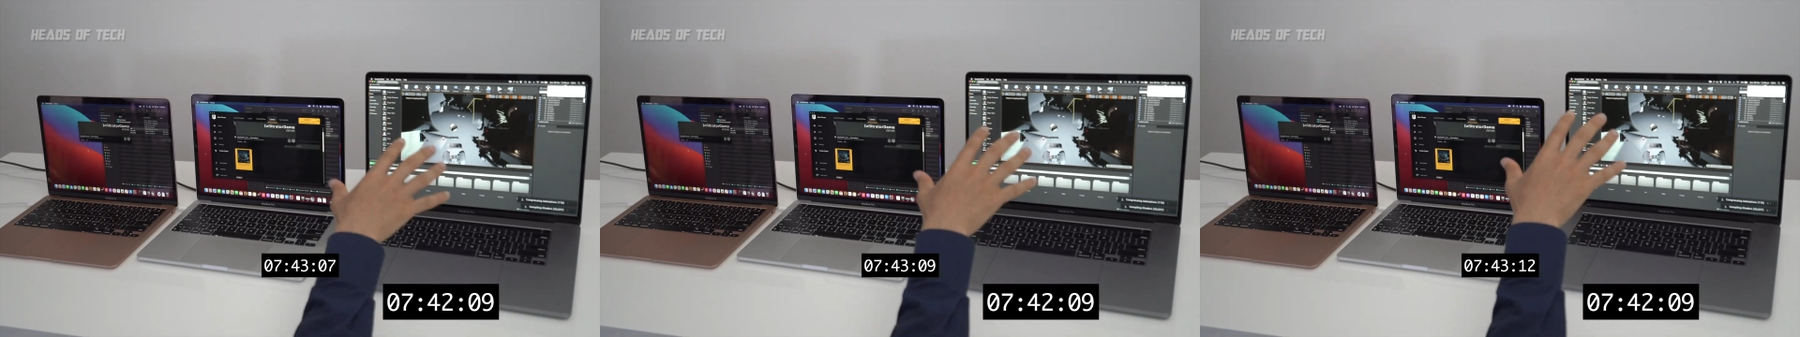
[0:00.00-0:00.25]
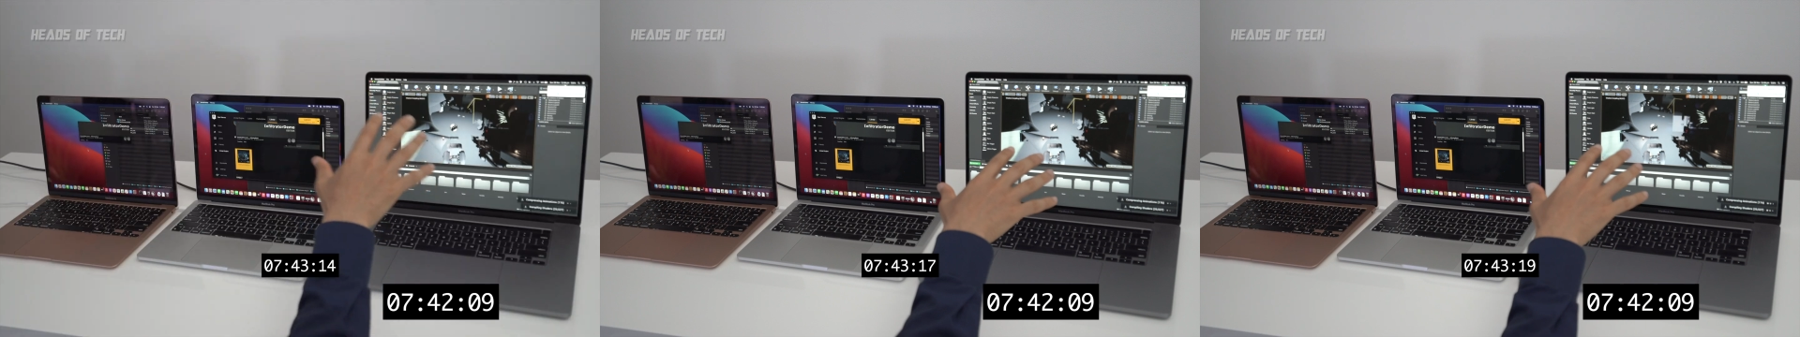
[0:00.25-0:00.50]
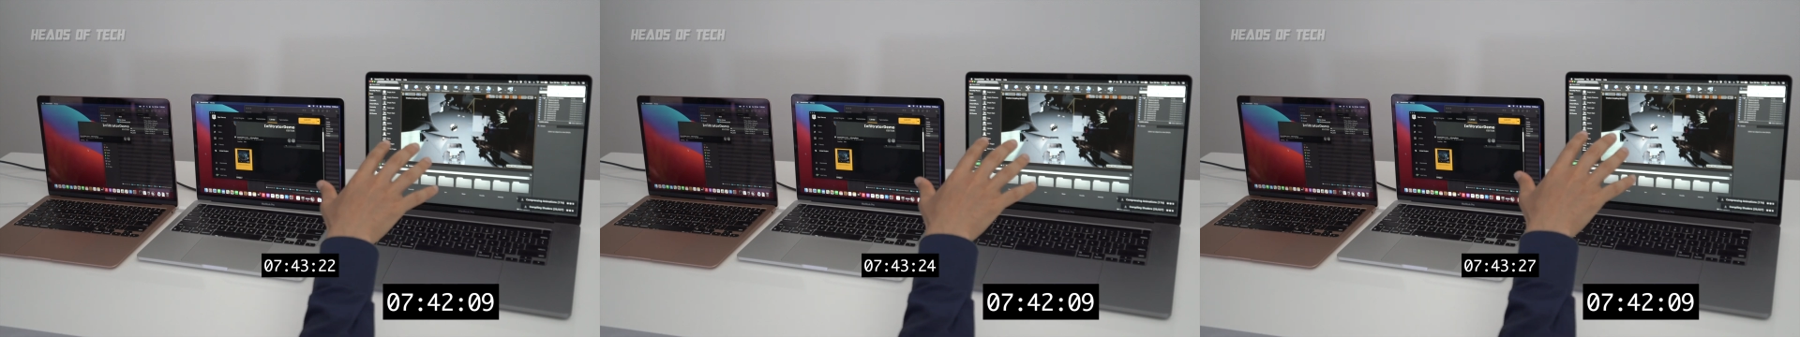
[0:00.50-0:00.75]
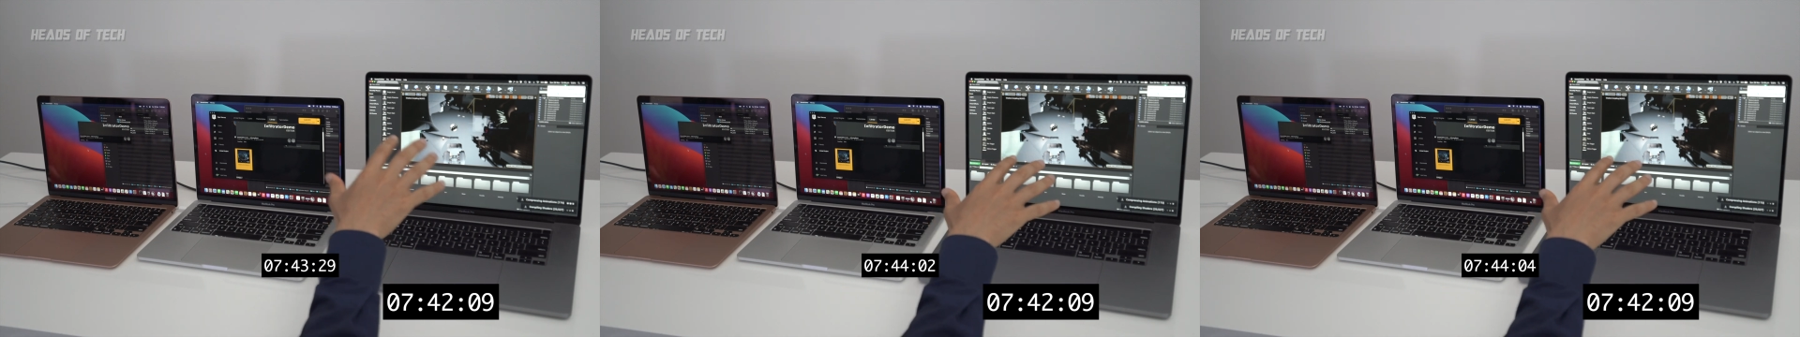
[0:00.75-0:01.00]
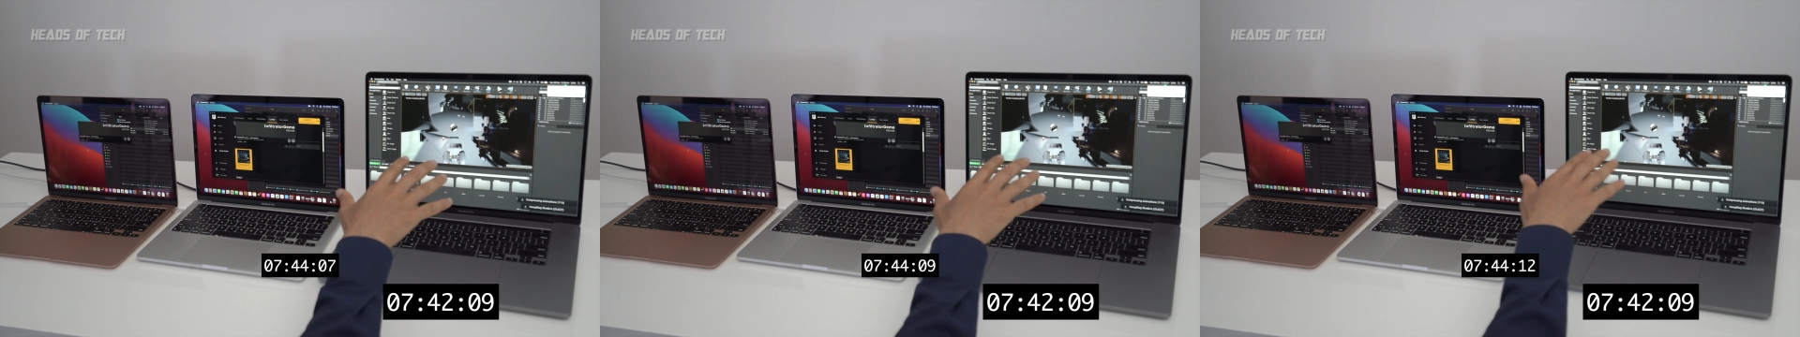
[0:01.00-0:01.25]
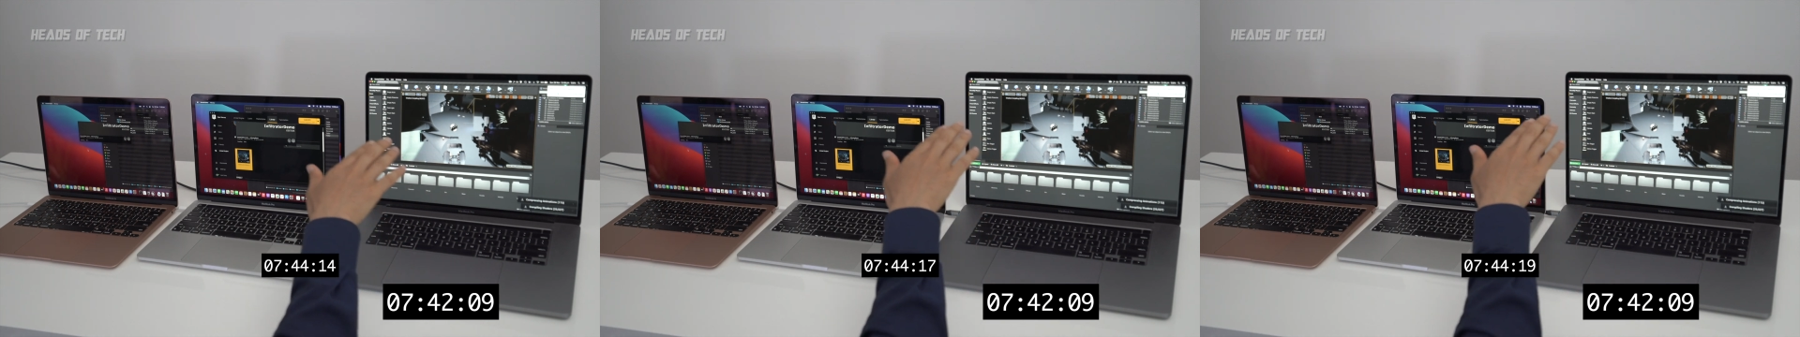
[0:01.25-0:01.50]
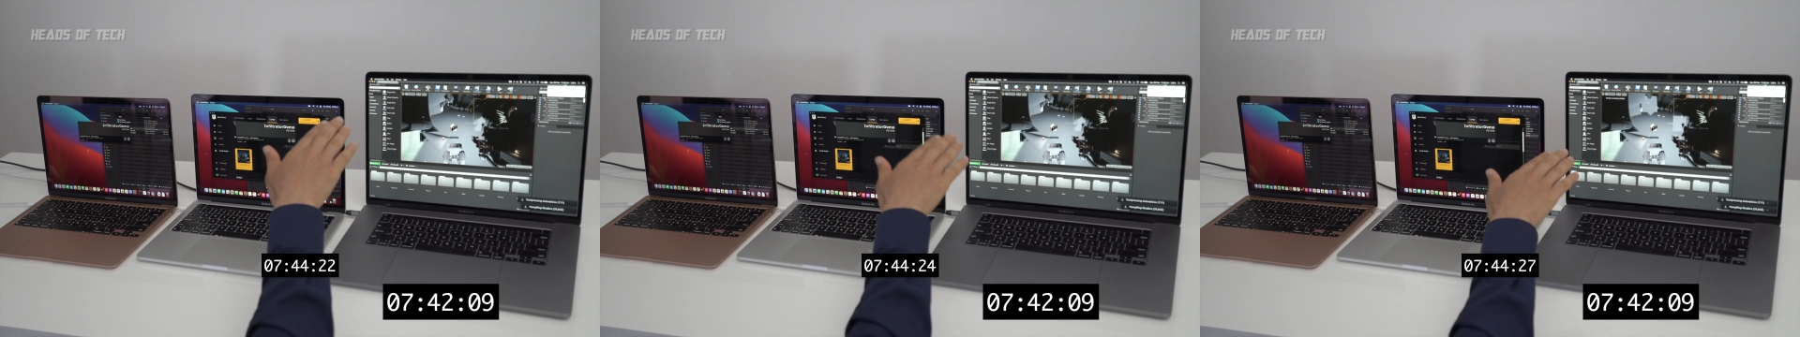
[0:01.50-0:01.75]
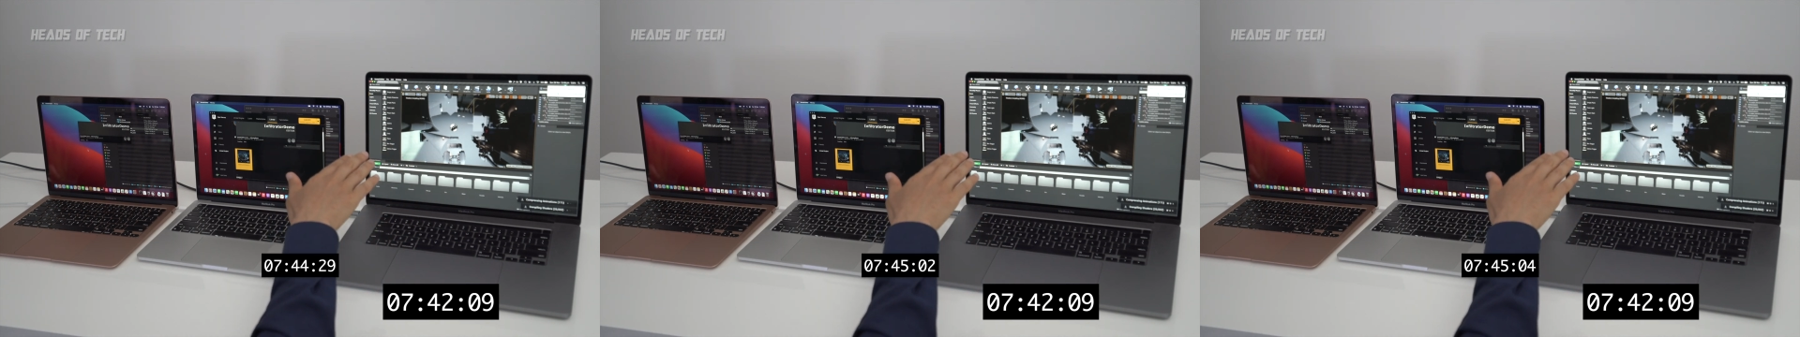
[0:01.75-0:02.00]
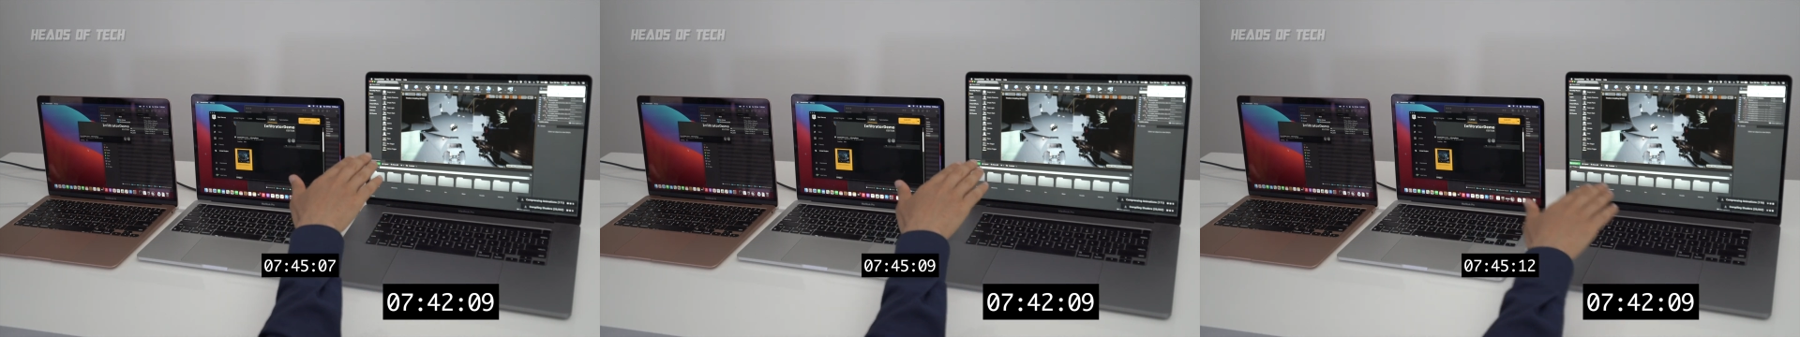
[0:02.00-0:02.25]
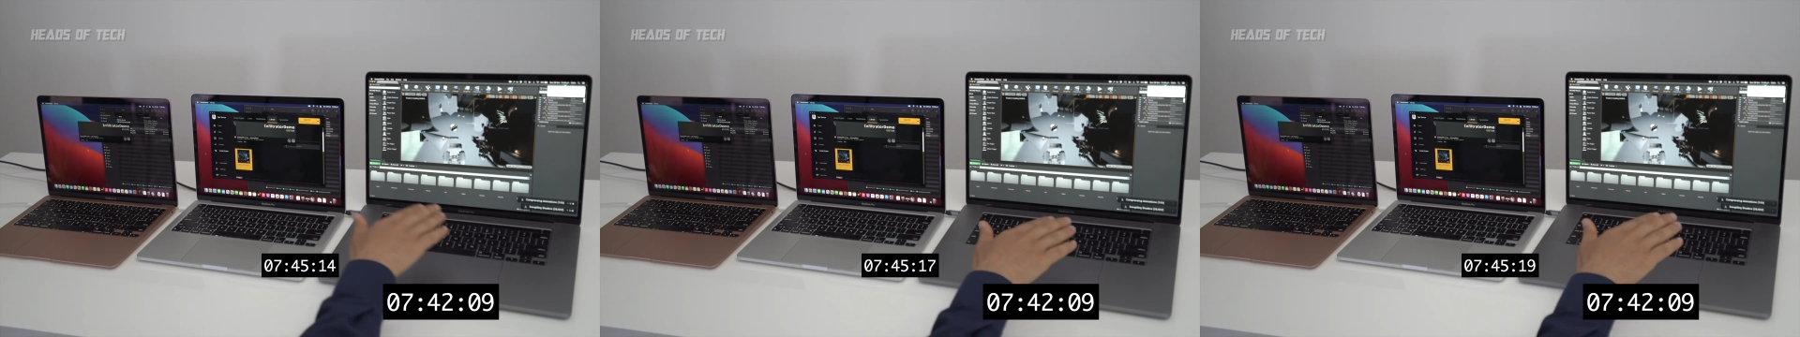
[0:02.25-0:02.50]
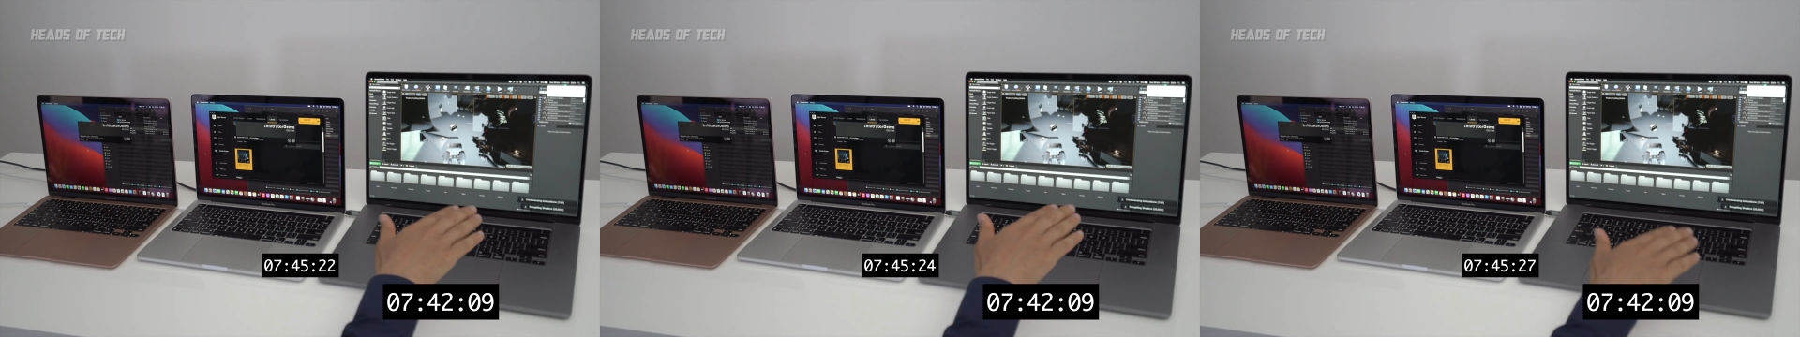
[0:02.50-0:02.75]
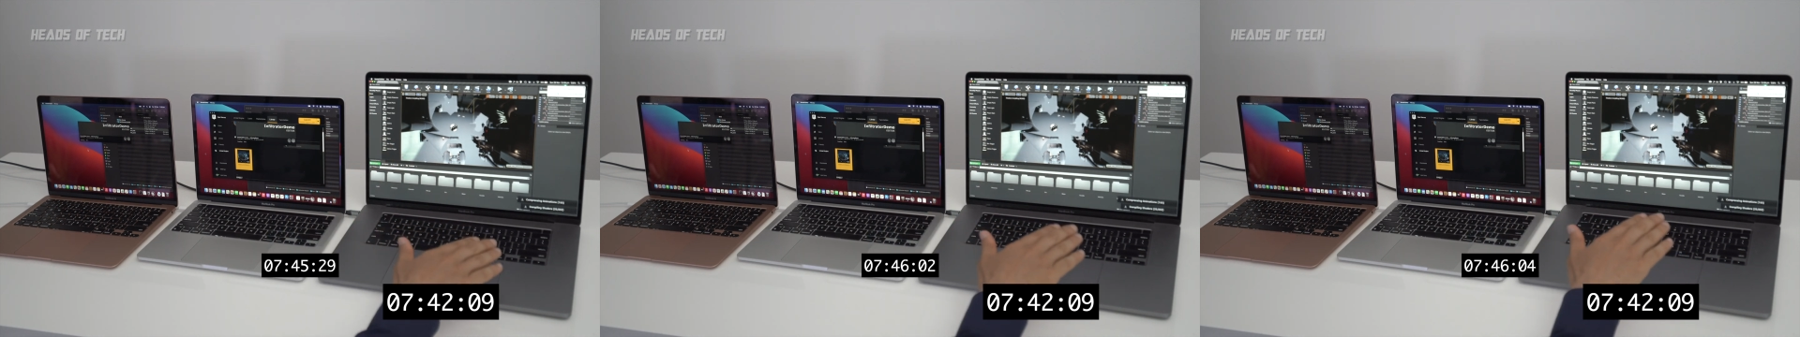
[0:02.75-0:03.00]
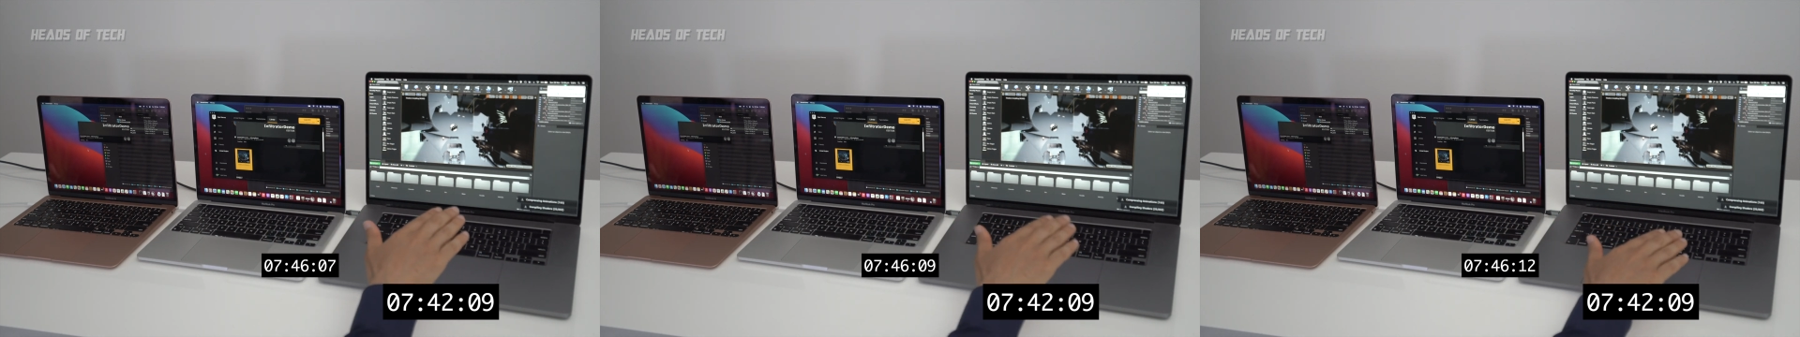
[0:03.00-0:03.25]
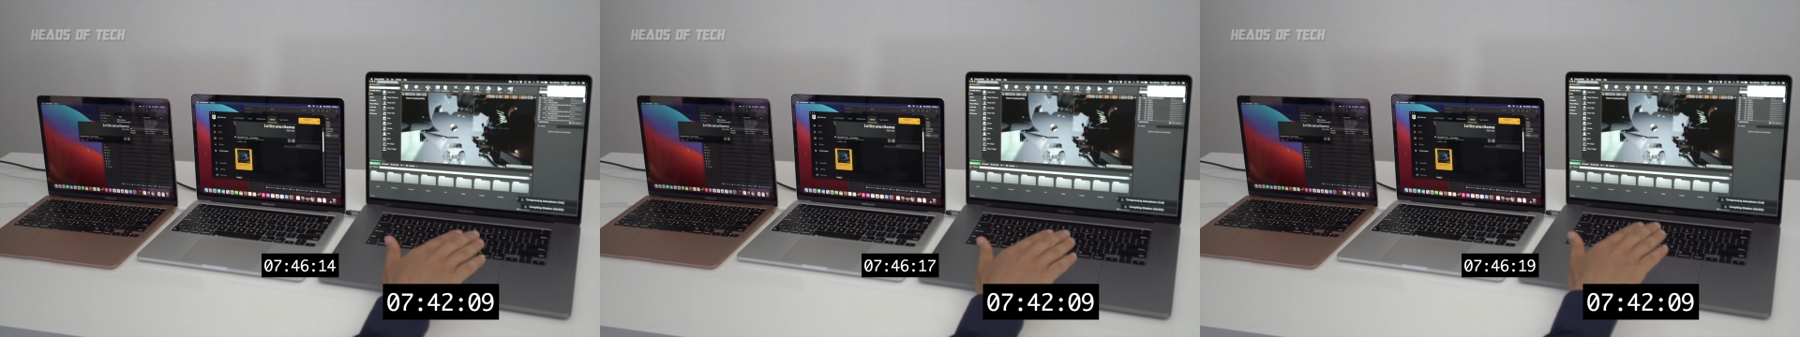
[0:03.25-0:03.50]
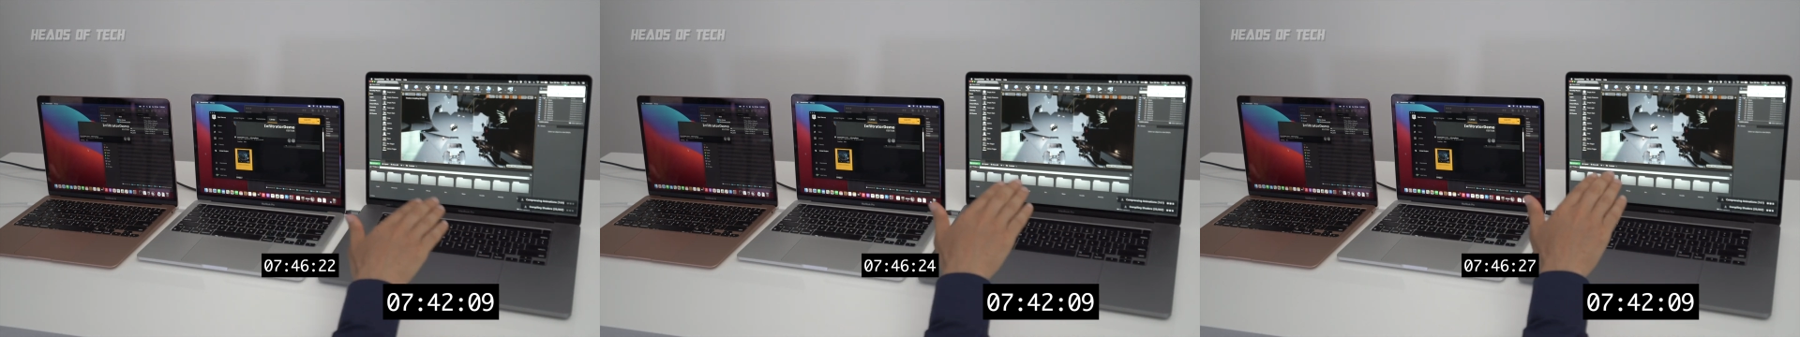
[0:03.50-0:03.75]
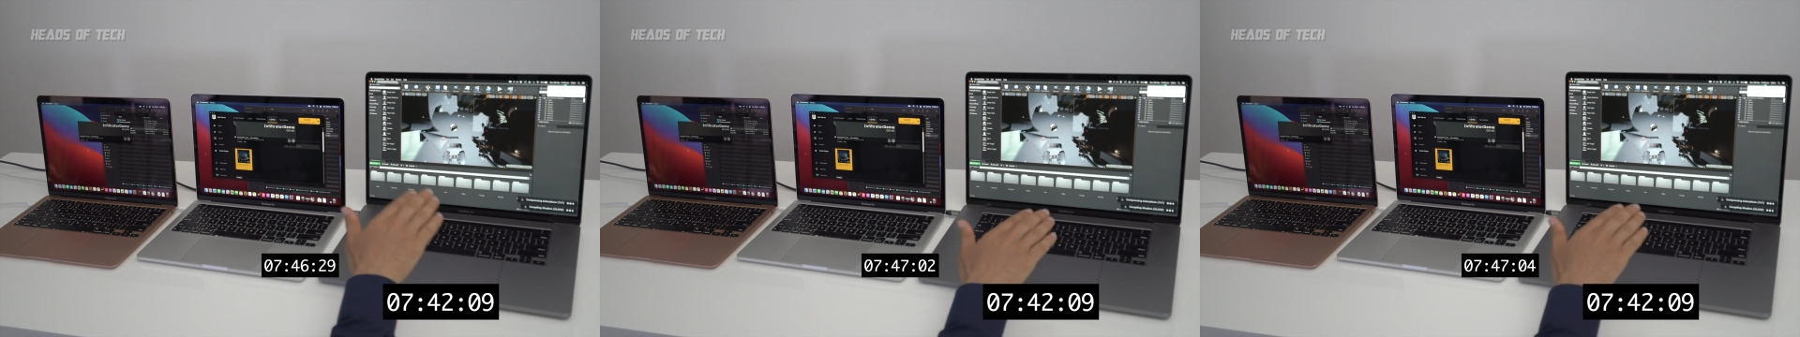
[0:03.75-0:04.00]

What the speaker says: (no speaker visible)